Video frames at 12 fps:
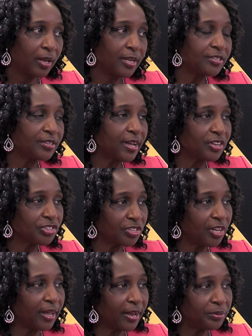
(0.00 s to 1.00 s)

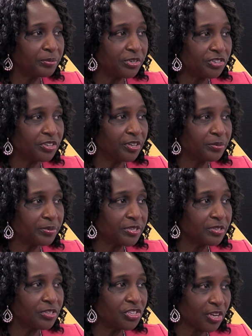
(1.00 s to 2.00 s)
international and regional
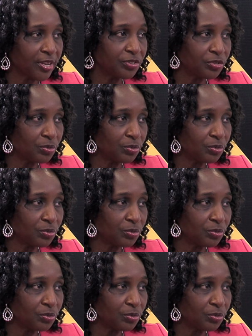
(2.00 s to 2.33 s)
research as